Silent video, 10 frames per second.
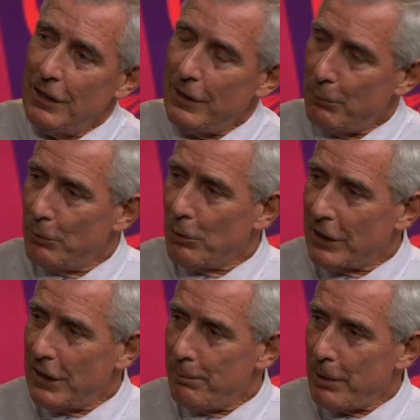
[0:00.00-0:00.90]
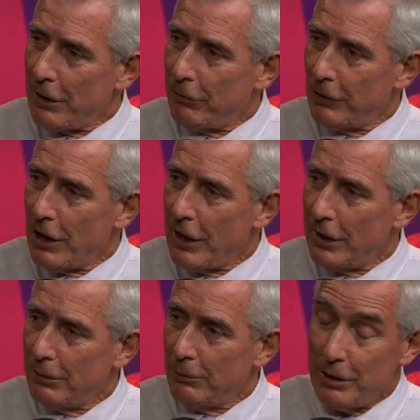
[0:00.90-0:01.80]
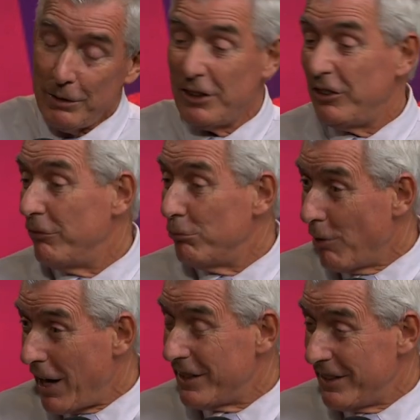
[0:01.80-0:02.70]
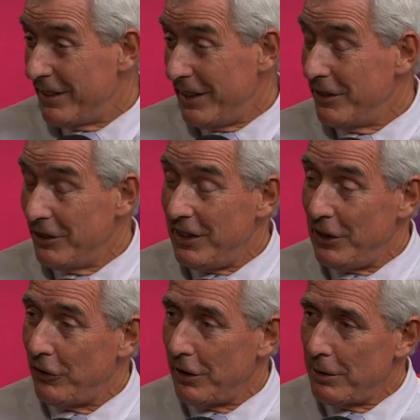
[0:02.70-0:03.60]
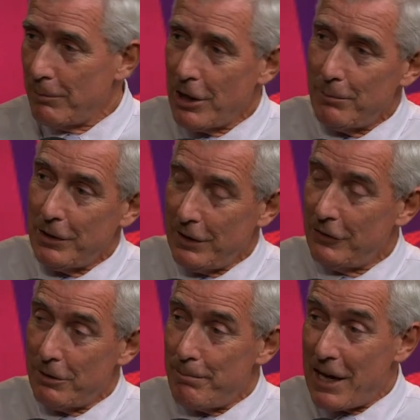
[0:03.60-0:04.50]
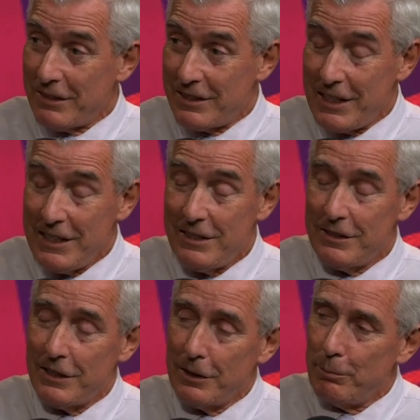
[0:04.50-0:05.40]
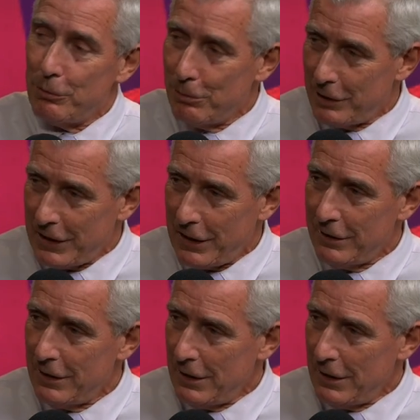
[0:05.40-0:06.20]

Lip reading: that we want to get back flying. We actually have one in the desert at the moment that's about to head to Singapore to get,